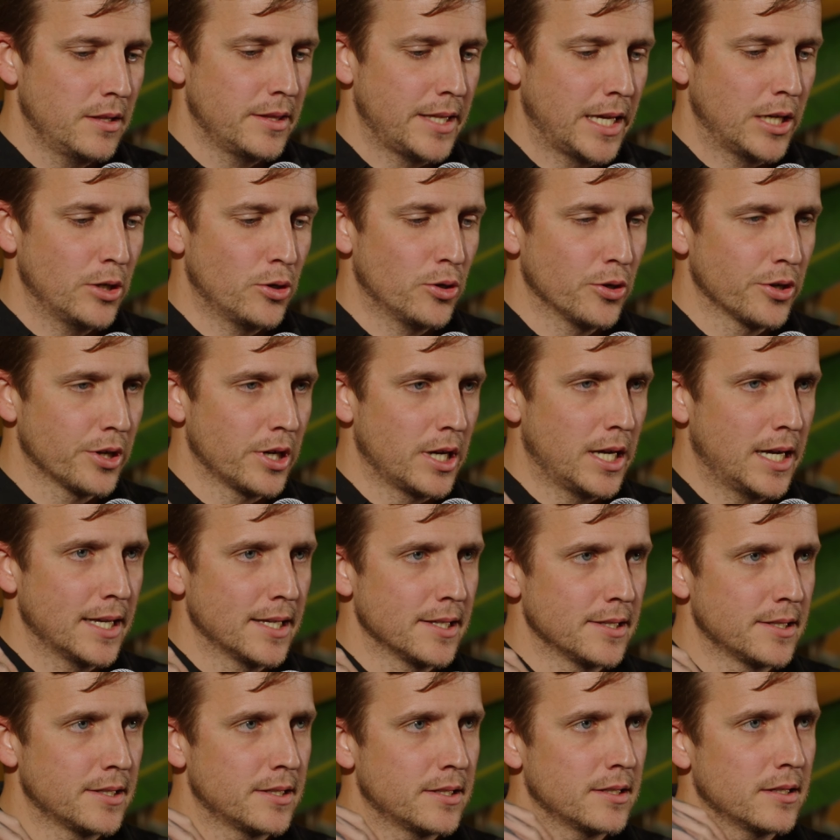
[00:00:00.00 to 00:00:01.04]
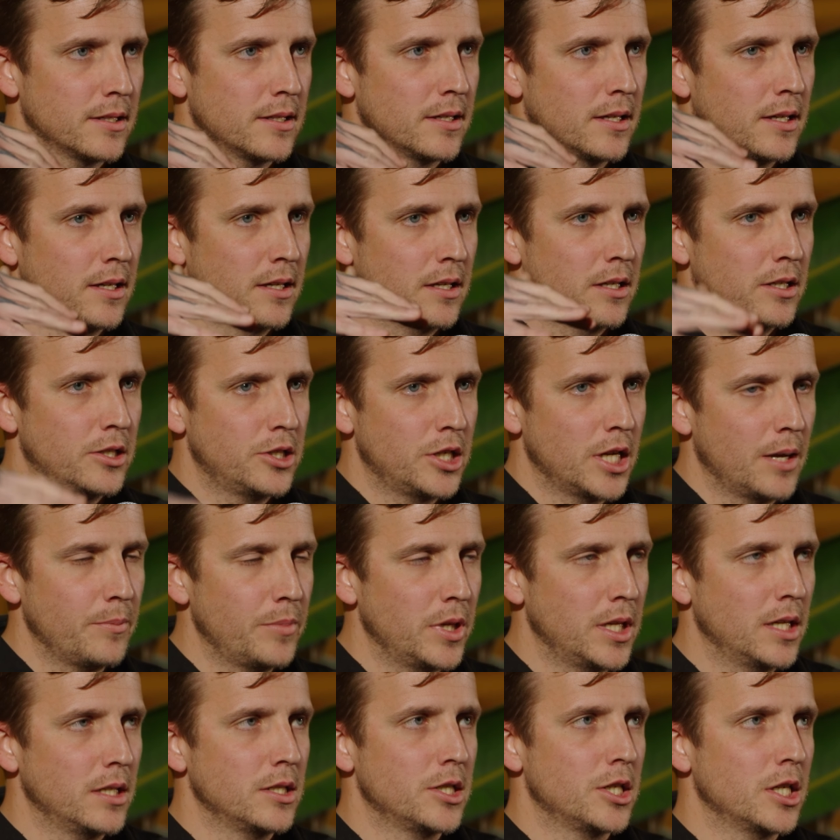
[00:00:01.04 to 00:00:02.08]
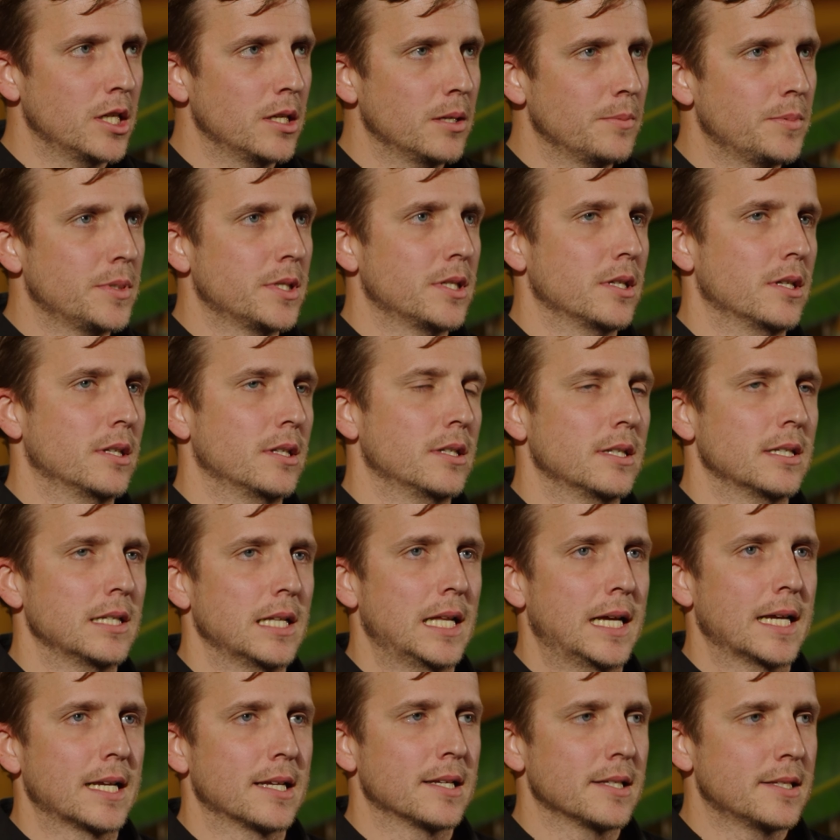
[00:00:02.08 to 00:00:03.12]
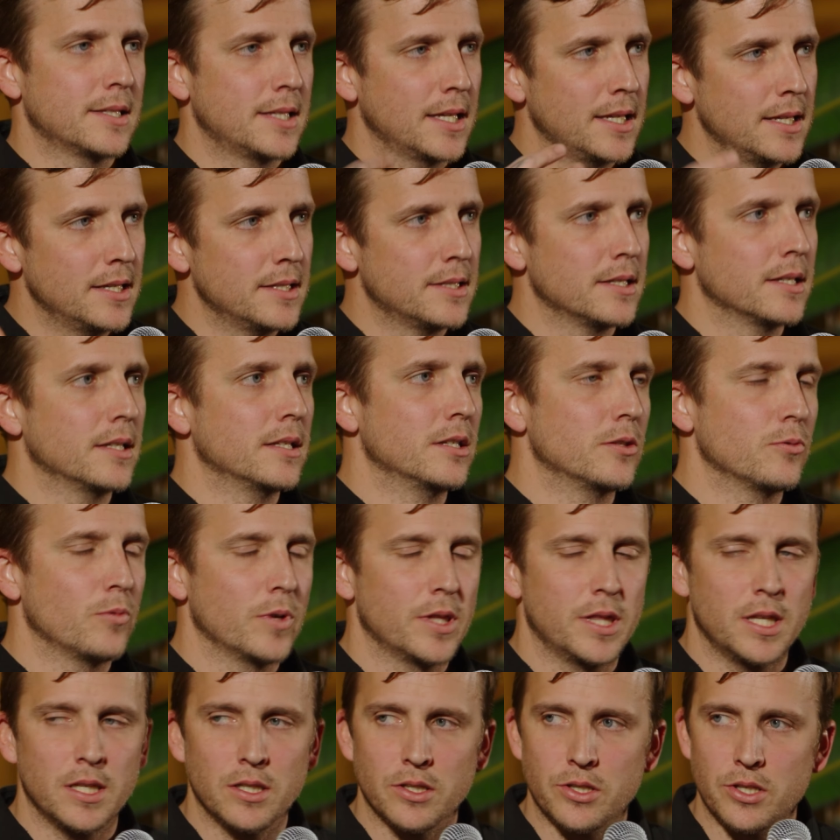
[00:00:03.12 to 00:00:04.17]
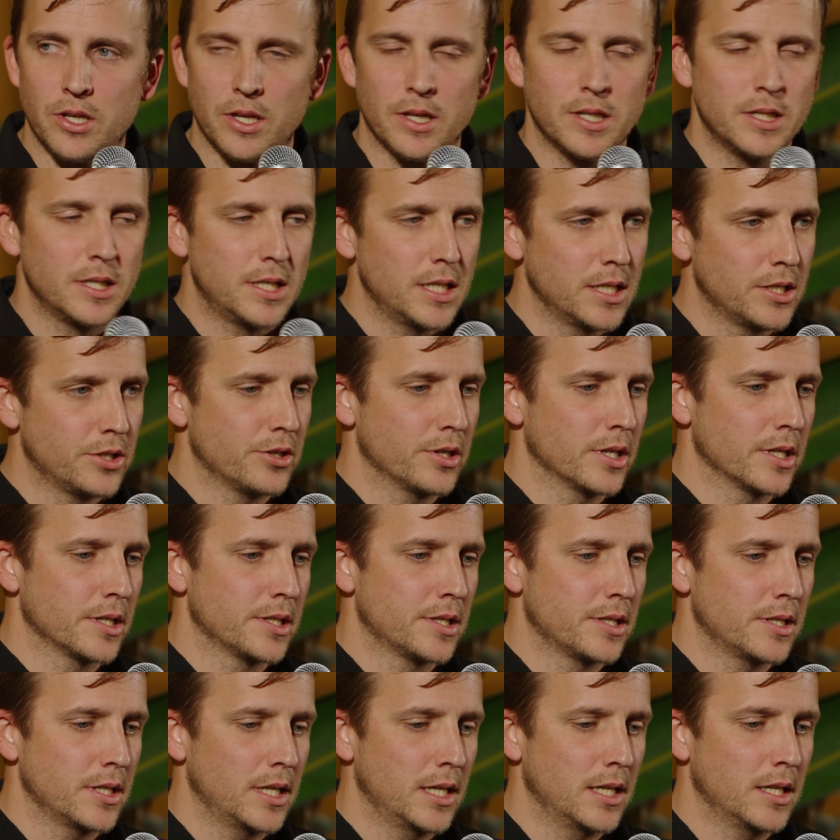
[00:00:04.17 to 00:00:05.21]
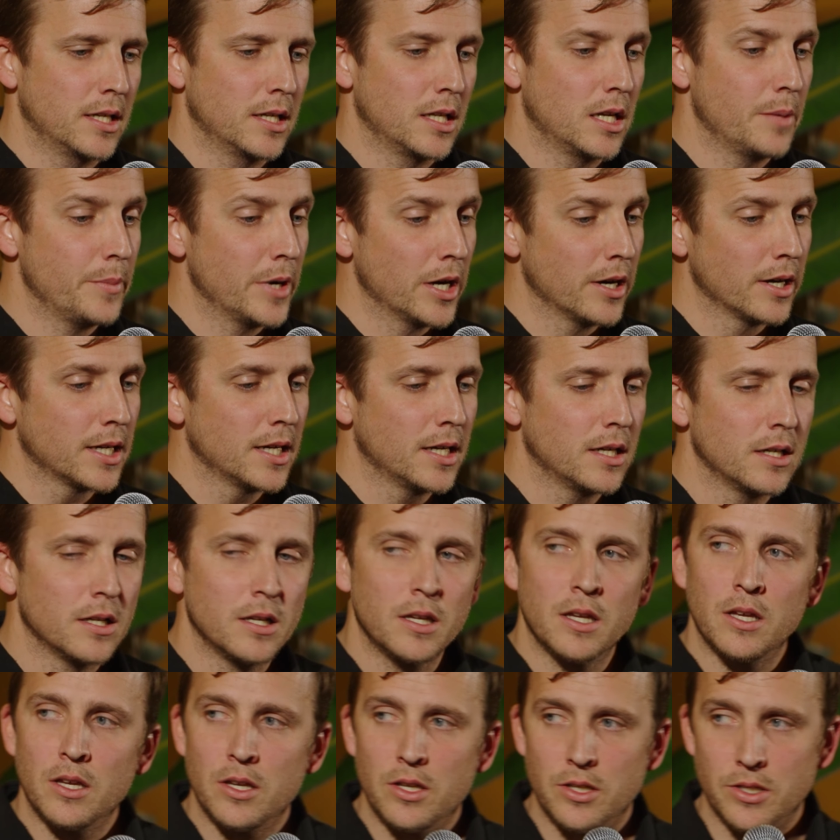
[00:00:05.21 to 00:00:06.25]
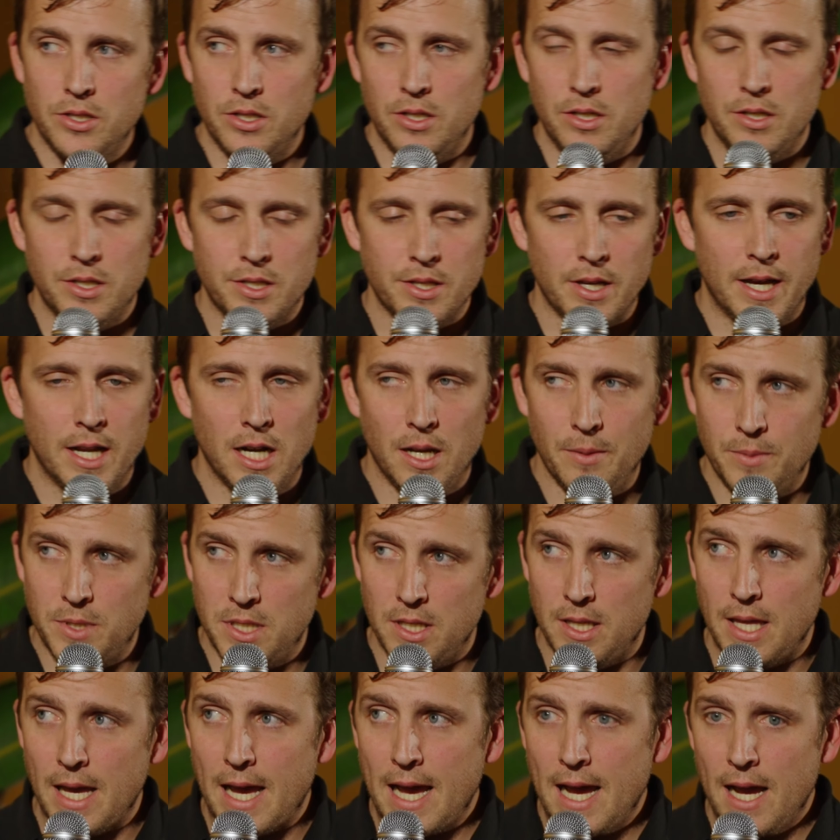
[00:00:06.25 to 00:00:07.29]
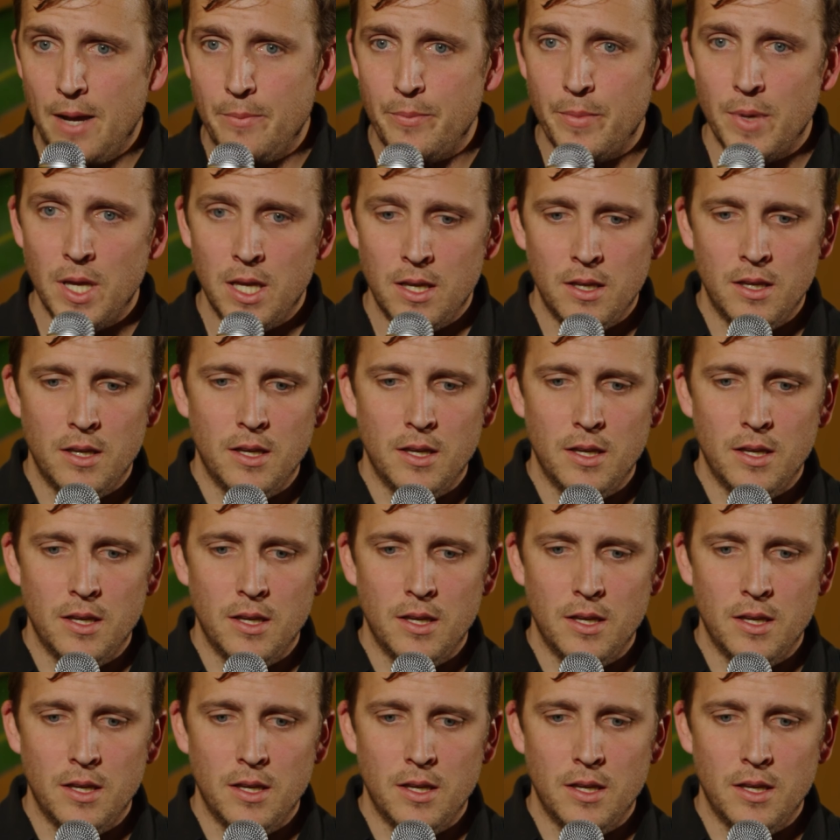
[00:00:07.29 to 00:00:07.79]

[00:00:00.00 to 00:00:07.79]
they organize championships and like seasons within certain districts in America. So you sign up to the app.